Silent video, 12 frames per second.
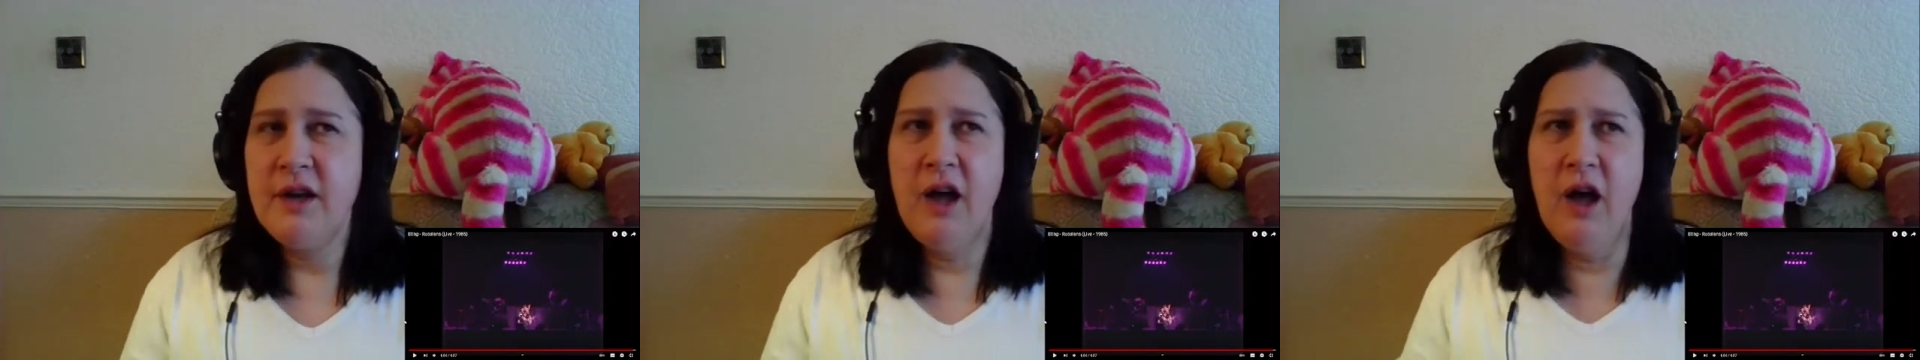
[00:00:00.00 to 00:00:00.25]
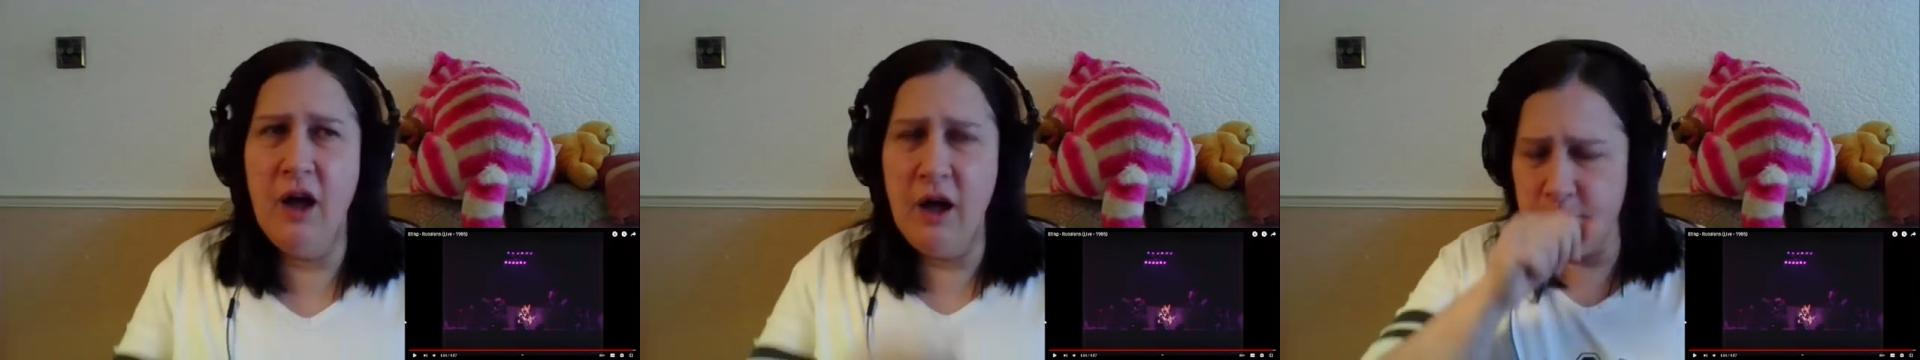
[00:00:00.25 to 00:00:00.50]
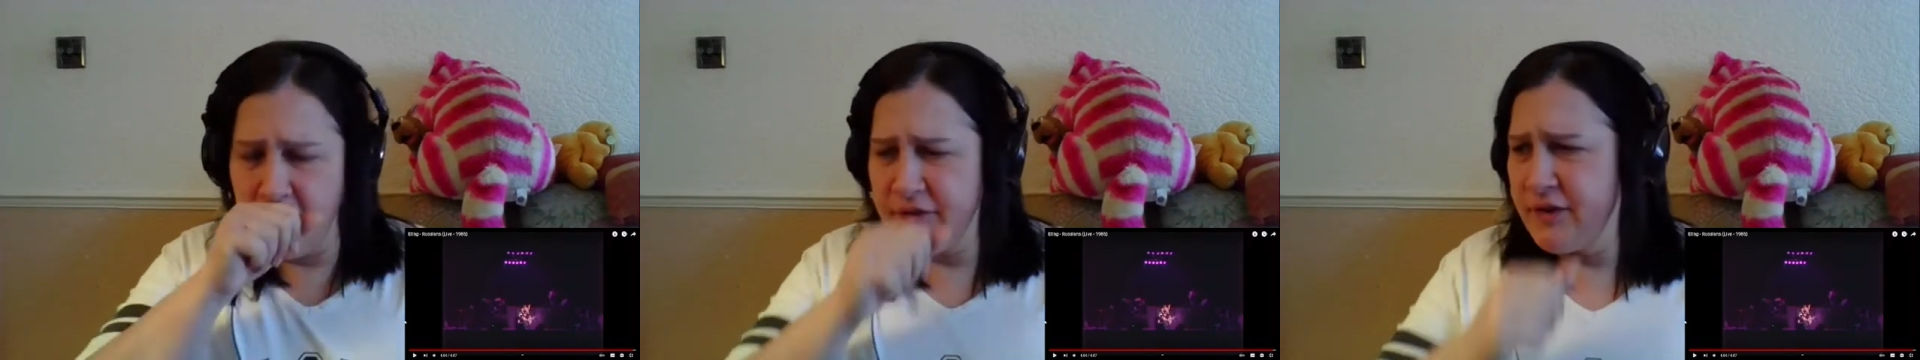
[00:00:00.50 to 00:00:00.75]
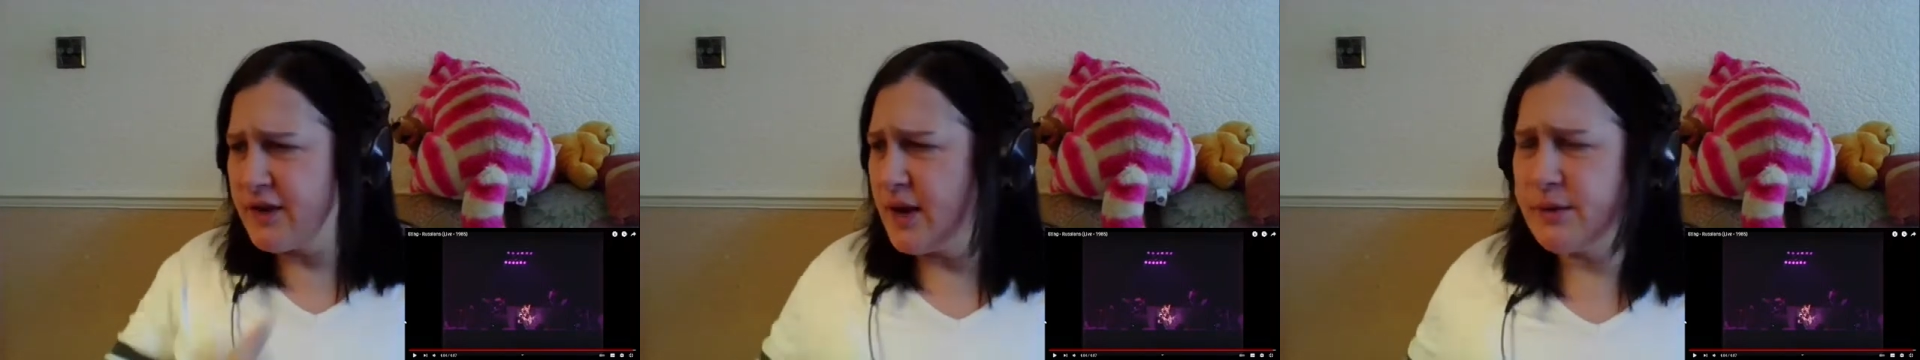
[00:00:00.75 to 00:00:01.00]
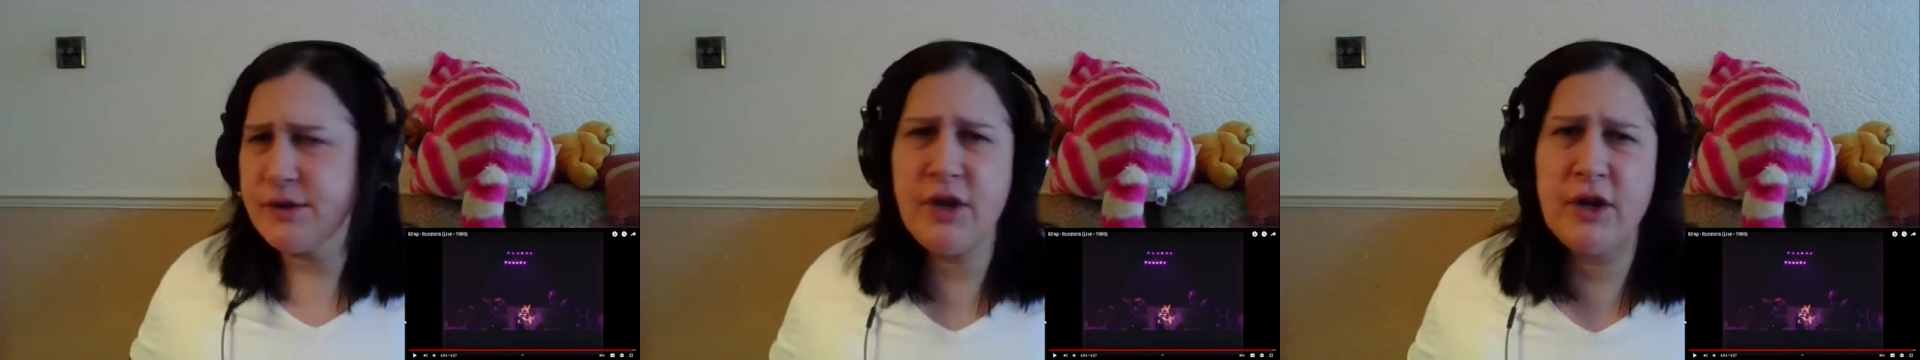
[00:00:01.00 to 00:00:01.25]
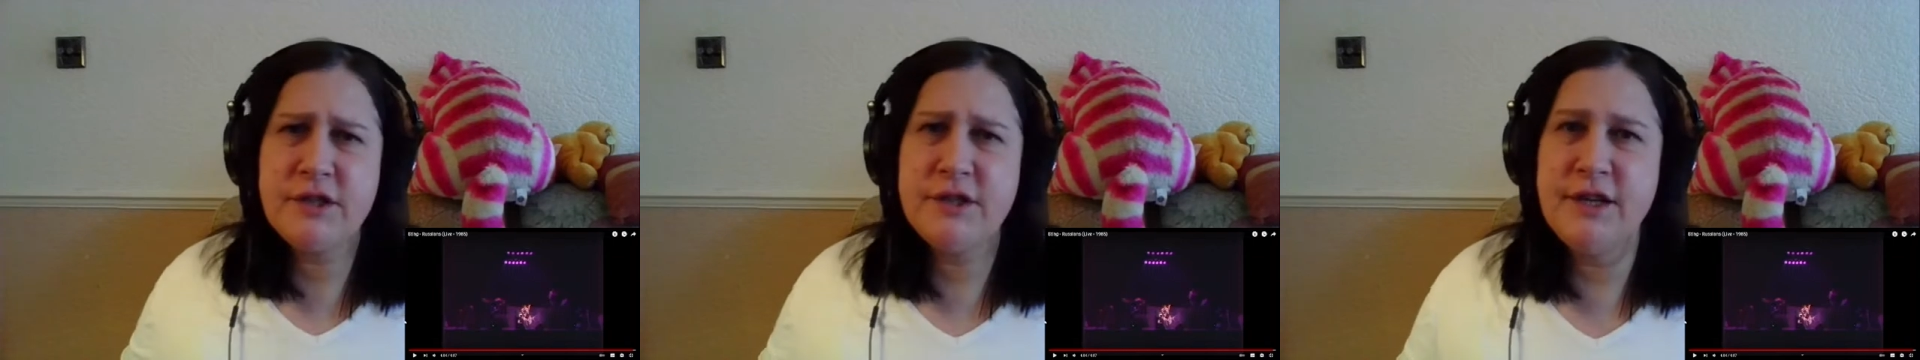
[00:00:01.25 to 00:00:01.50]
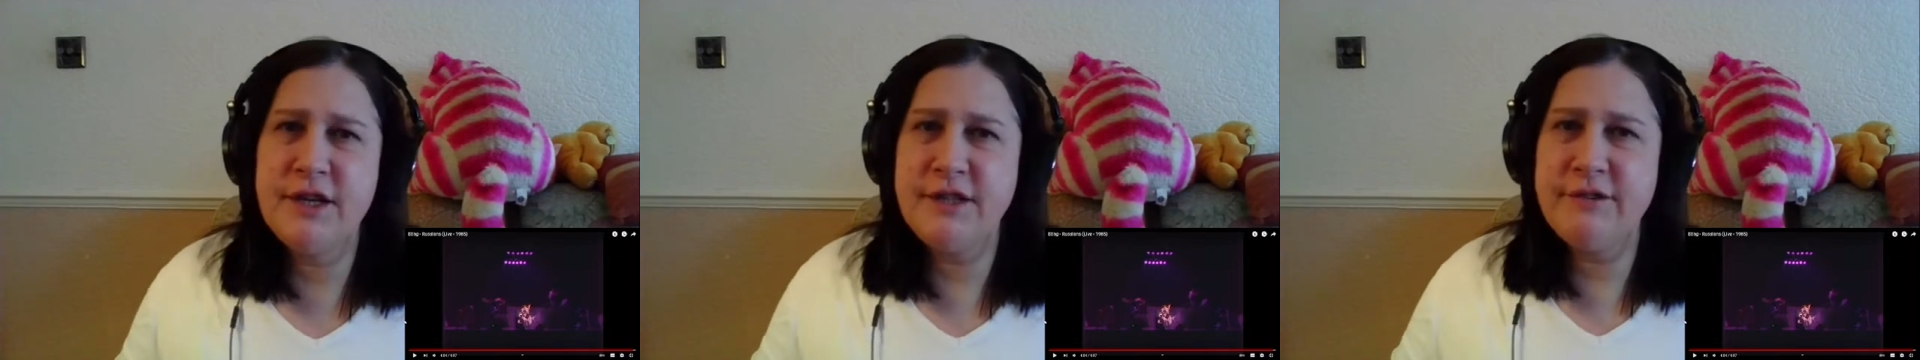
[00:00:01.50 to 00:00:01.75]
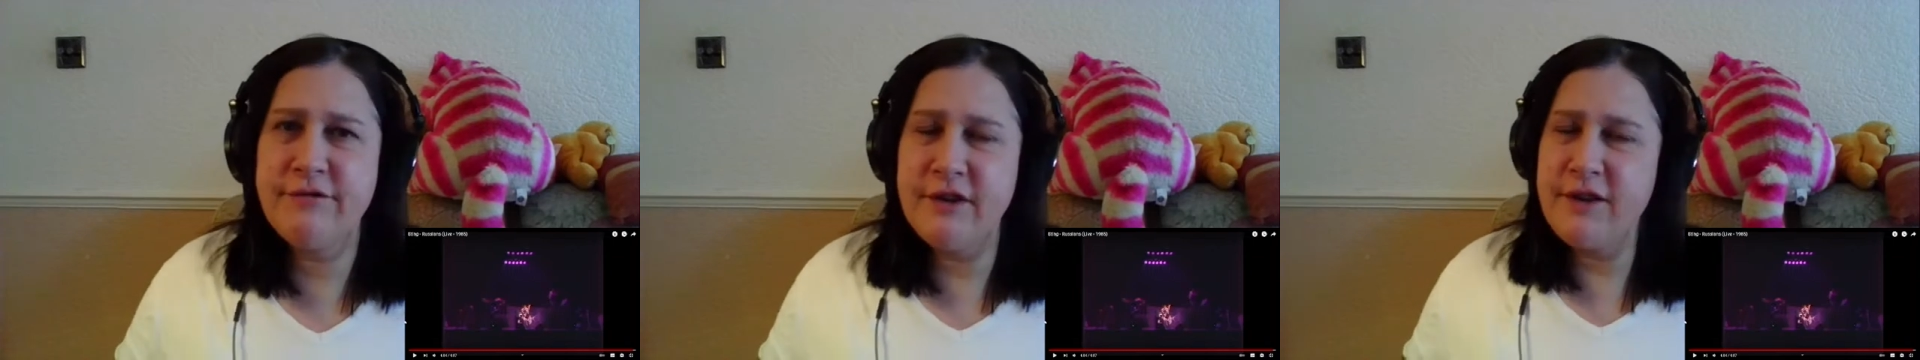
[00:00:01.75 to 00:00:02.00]
um, I think that was
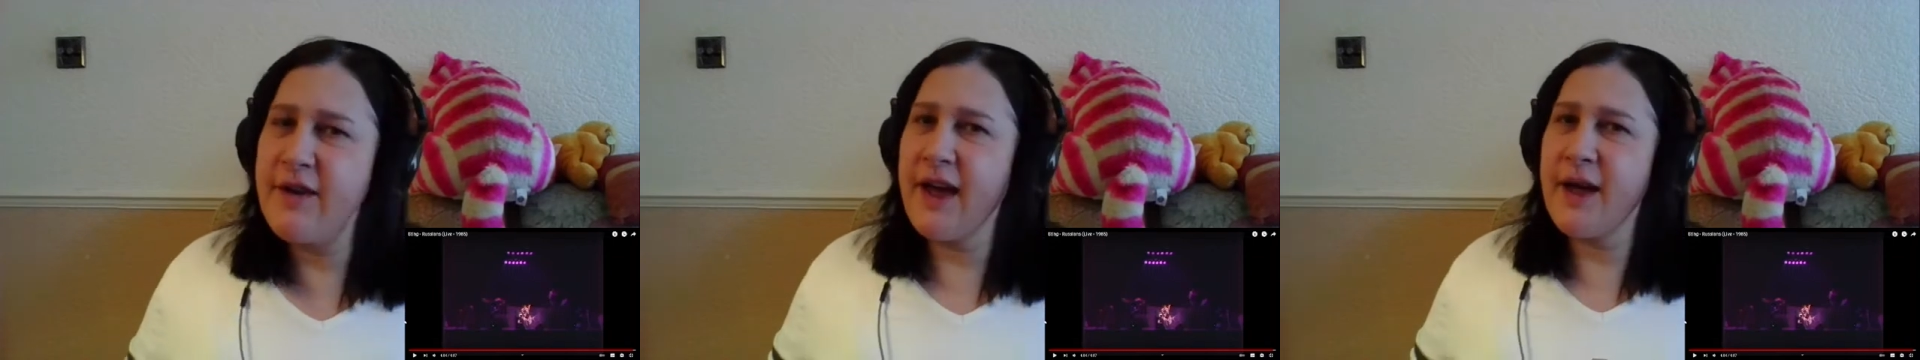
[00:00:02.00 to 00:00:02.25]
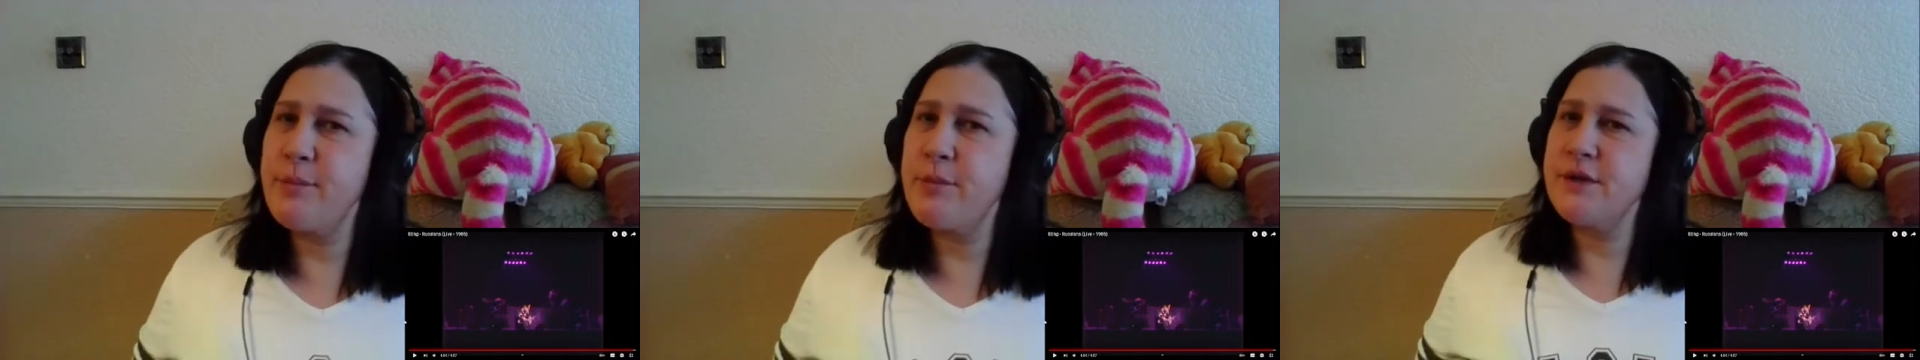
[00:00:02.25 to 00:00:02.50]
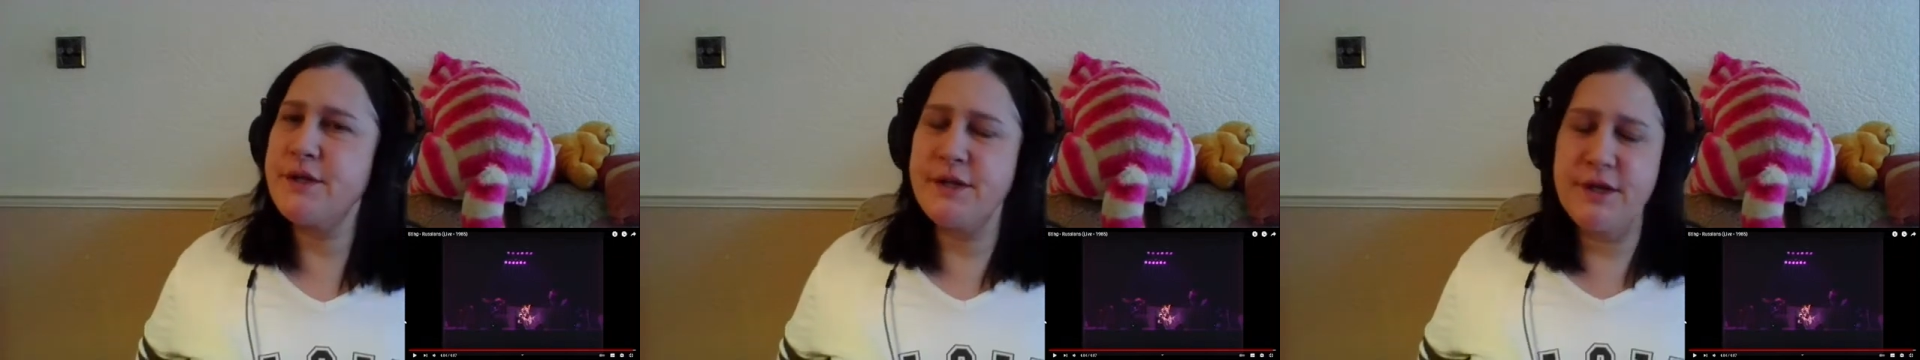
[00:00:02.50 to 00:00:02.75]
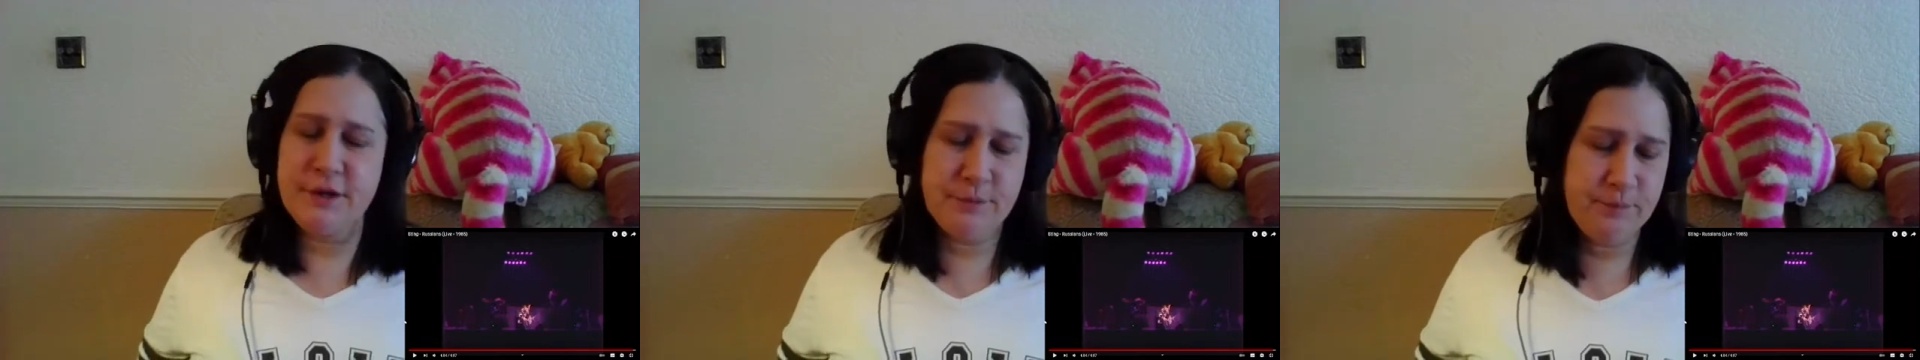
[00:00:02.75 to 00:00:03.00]
1983 that happened. So,